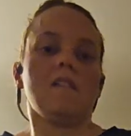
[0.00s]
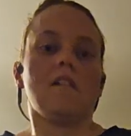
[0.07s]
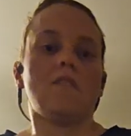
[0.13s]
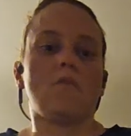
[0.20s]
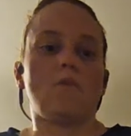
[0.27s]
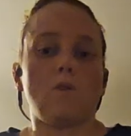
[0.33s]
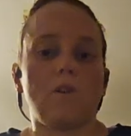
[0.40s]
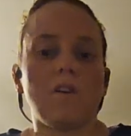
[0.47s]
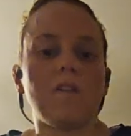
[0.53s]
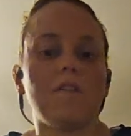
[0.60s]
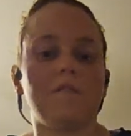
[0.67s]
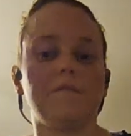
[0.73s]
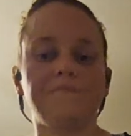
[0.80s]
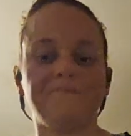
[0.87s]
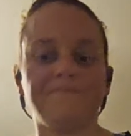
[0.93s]
or
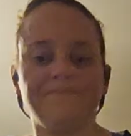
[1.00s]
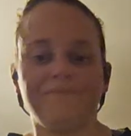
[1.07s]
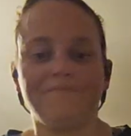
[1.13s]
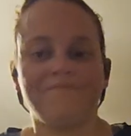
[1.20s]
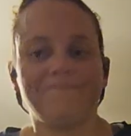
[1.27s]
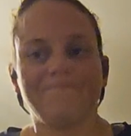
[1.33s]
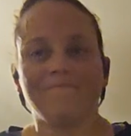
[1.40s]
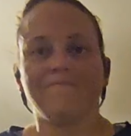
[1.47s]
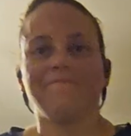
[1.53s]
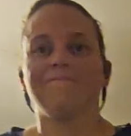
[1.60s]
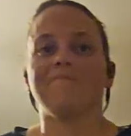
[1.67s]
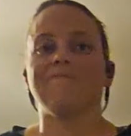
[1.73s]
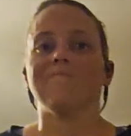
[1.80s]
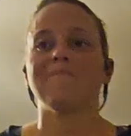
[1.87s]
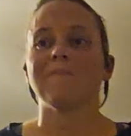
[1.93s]

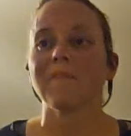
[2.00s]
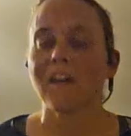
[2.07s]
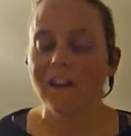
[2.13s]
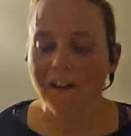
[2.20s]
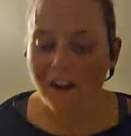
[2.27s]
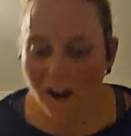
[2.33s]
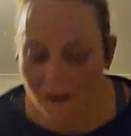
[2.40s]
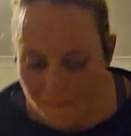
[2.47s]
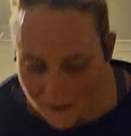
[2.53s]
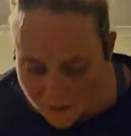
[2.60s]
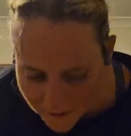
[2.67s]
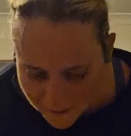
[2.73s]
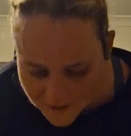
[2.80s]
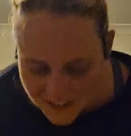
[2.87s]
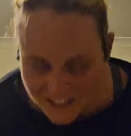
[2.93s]
I don't know, maybe
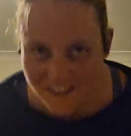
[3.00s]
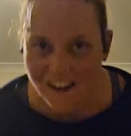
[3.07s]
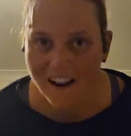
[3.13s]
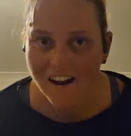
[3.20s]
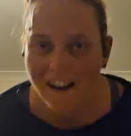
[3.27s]
I'm just